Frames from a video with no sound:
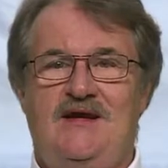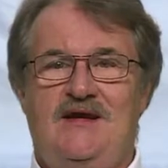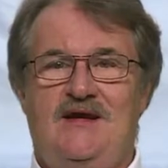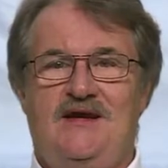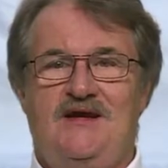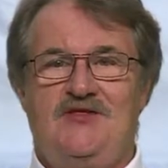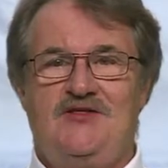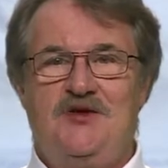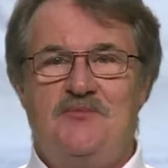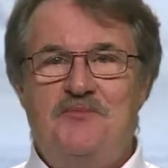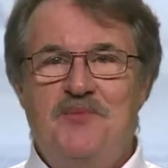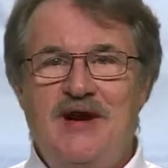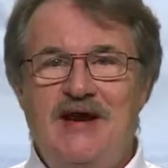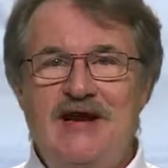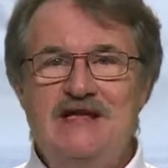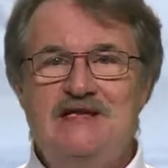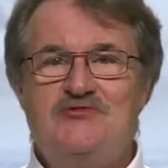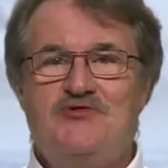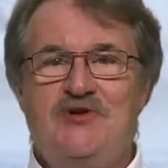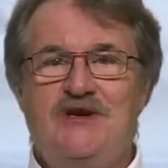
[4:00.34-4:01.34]
The
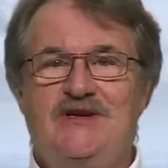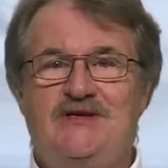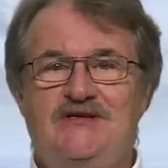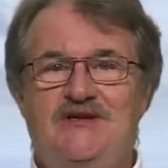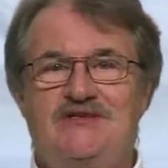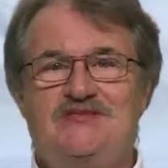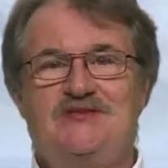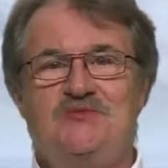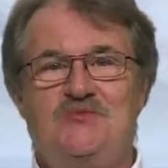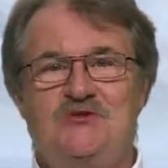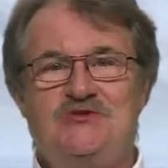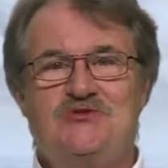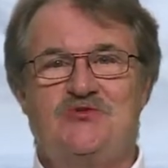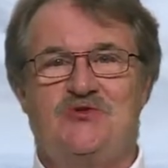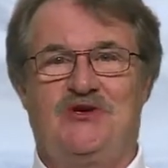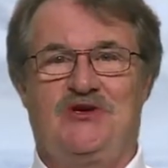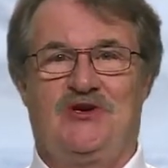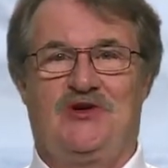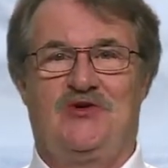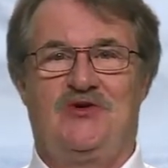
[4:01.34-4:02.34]
patriotism was
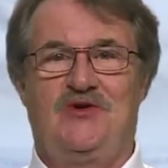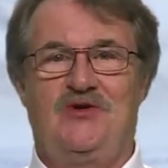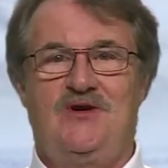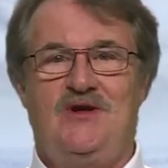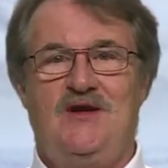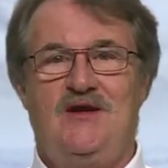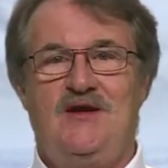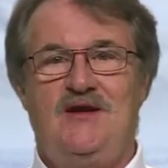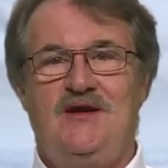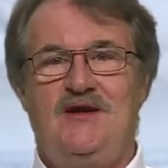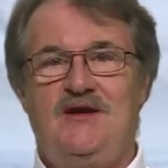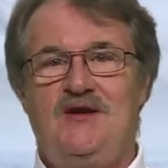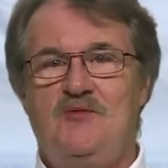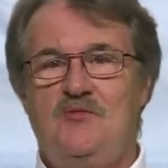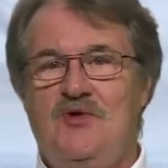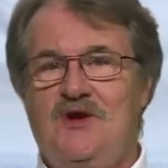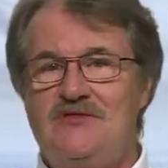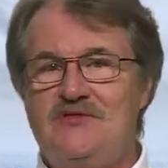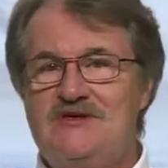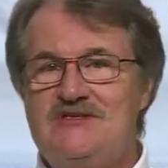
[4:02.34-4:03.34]
real,
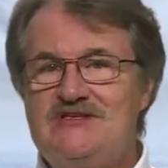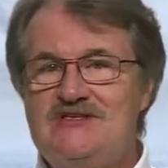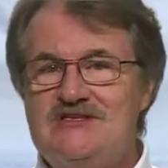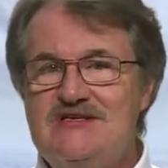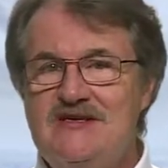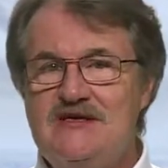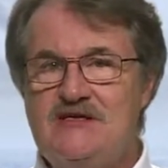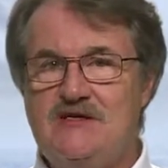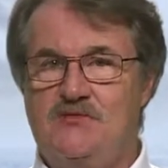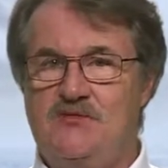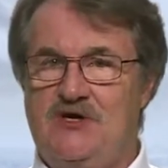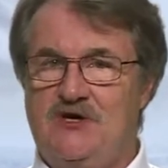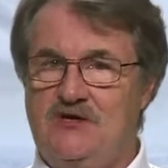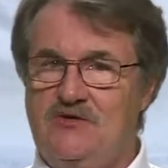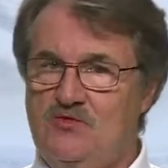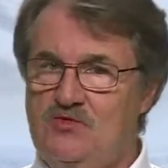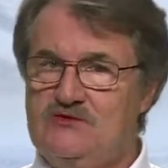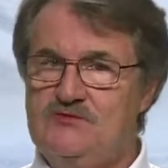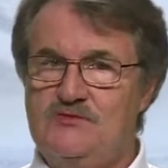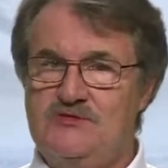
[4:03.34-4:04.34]
but the sentiment
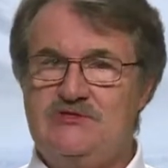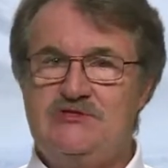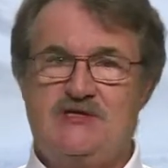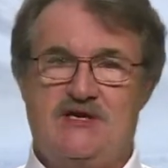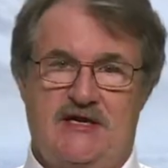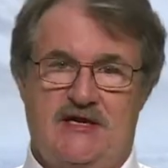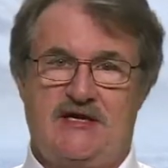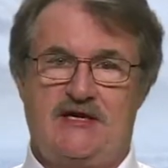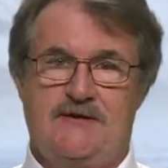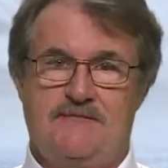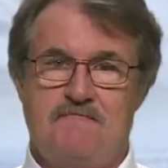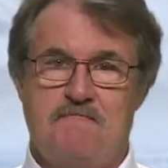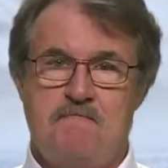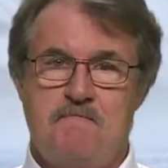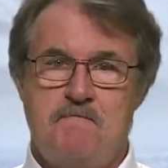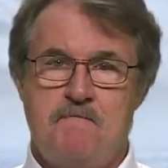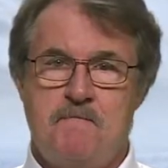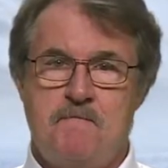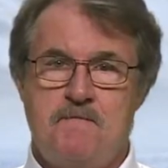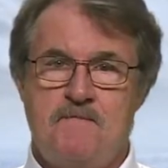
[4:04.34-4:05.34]
was mistaken.
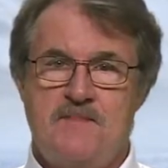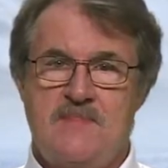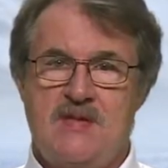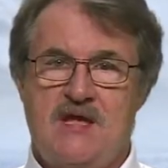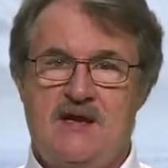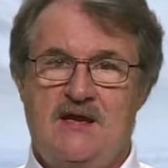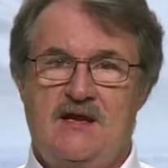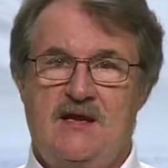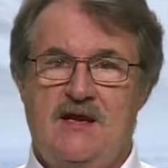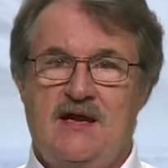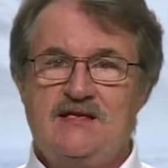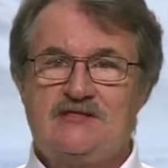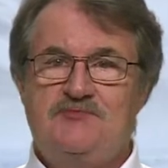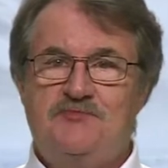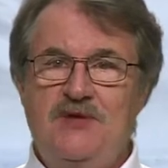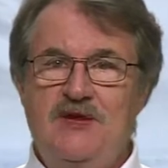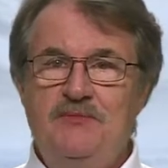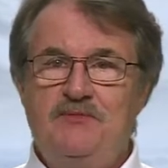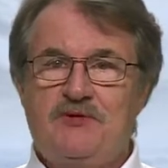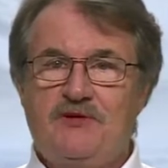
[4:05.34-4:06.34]
As
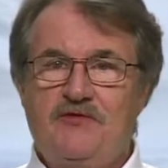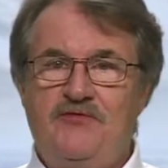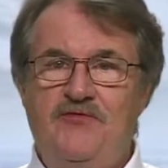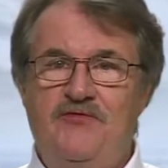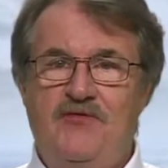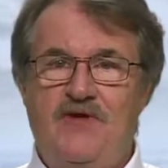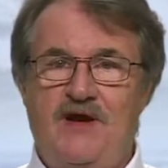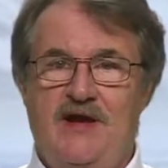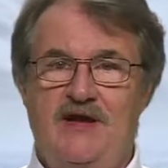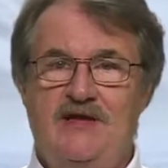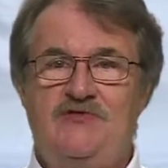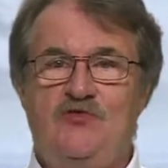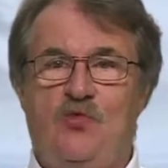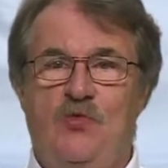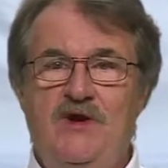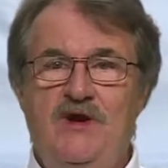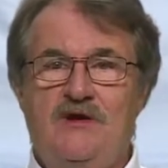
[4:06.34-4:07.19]
people of faith, we